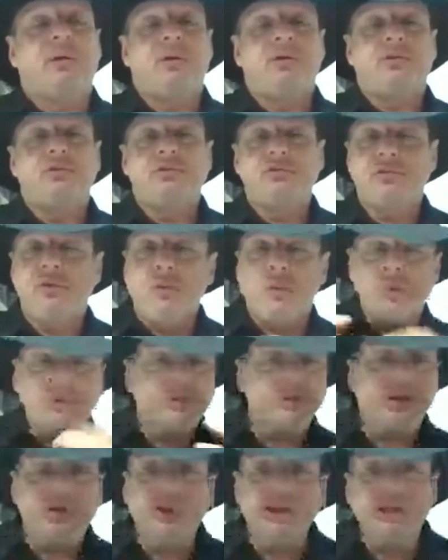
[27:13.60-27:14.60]
So,
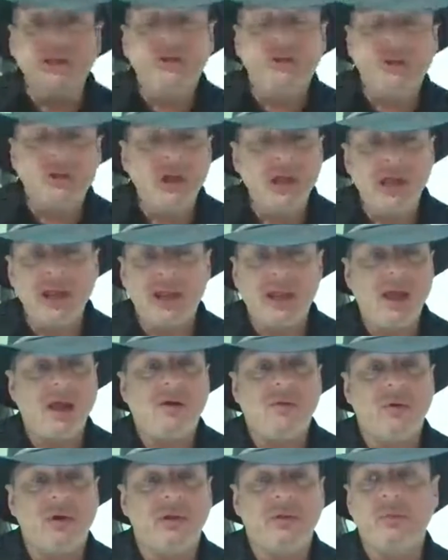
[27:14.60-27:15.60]
which clique do you hang
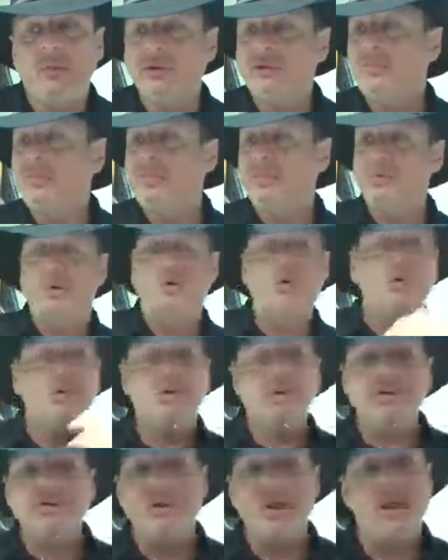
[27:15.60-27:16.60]
out with? Who do
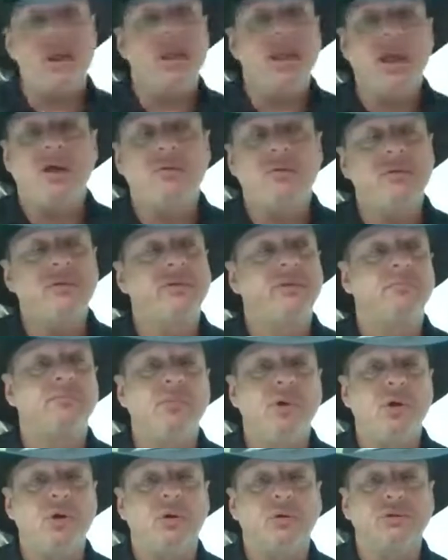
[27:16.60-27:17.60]
you hang out with the
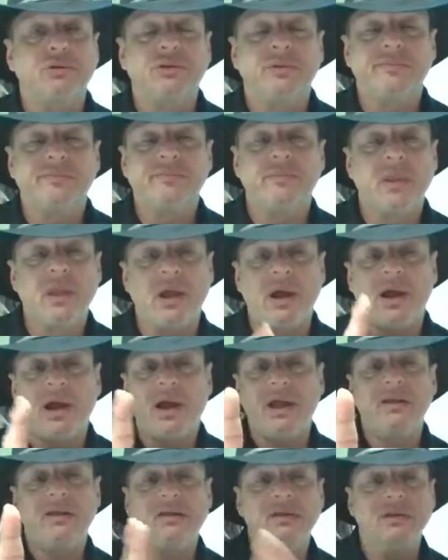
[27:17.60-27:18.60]
most?
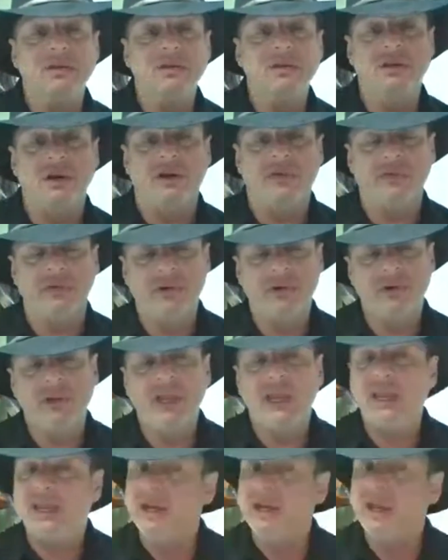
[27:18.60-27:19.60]
I discovered
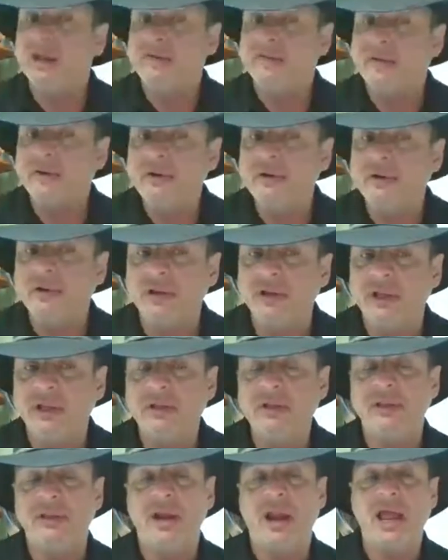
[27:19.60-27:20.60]

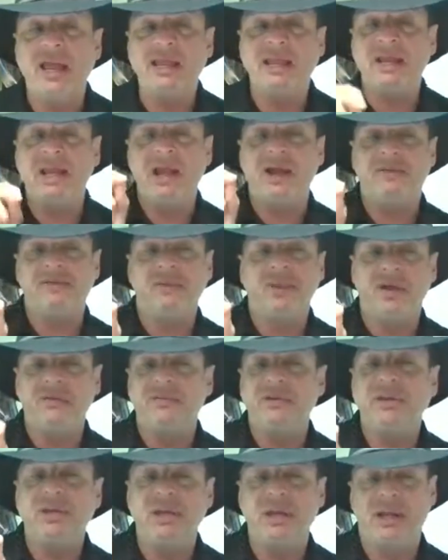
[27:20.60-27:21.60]
inadvertently that I can have love
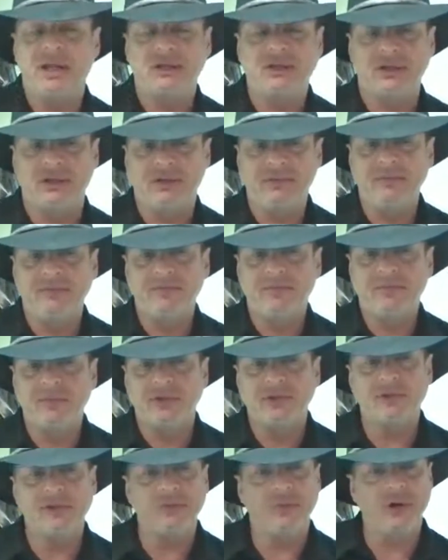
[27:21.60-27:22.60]
and connection.
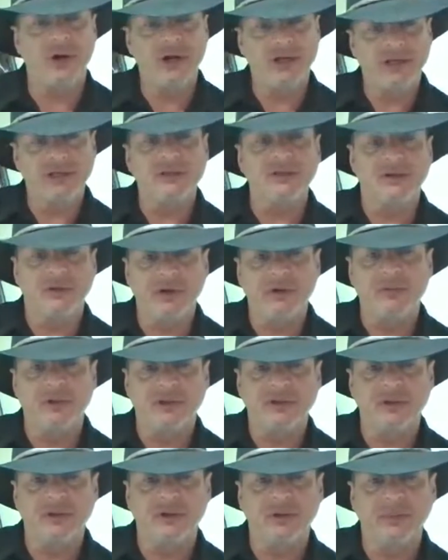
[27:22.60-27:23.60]
This is where I disagree with
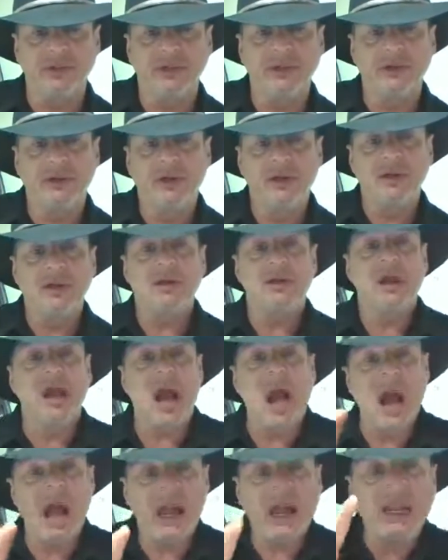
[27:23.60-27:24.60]
this a little bit.
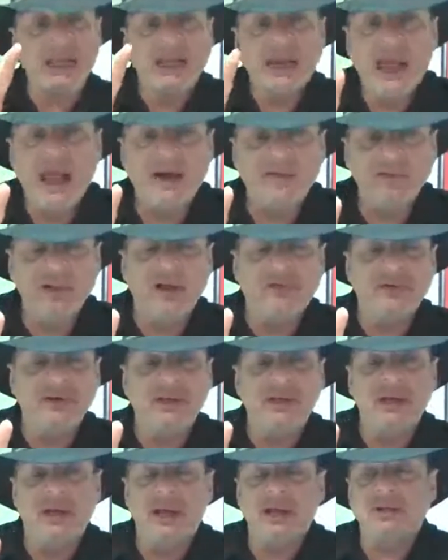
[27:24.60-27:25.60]
I can have love and
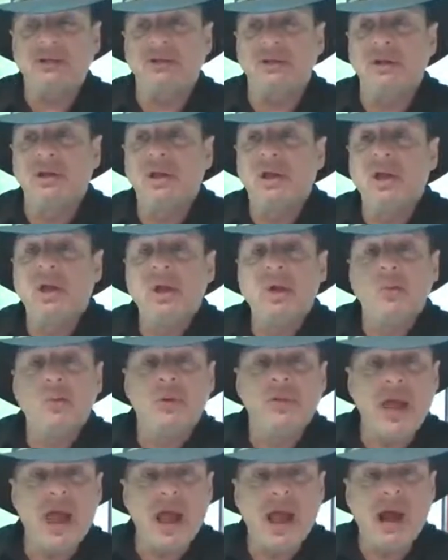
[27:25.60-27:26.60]
connection
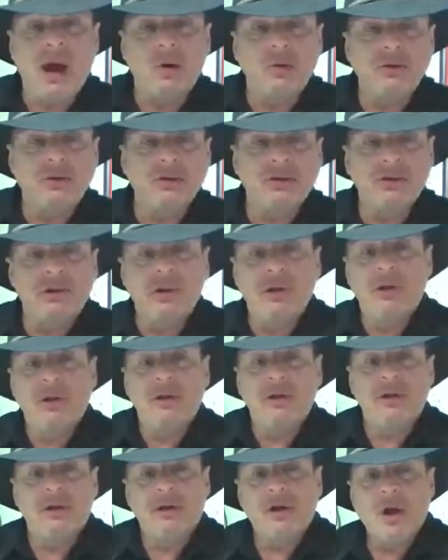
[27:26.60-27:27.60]
without
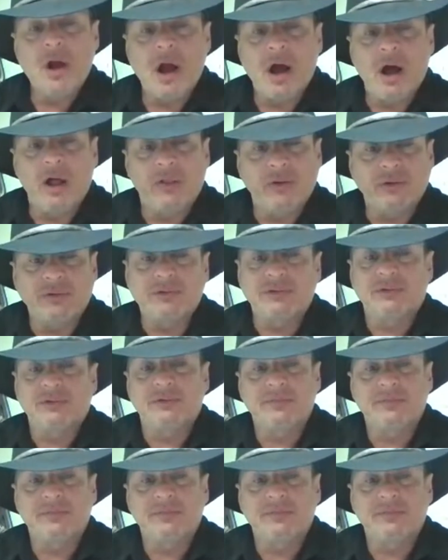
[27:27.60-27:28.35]
others.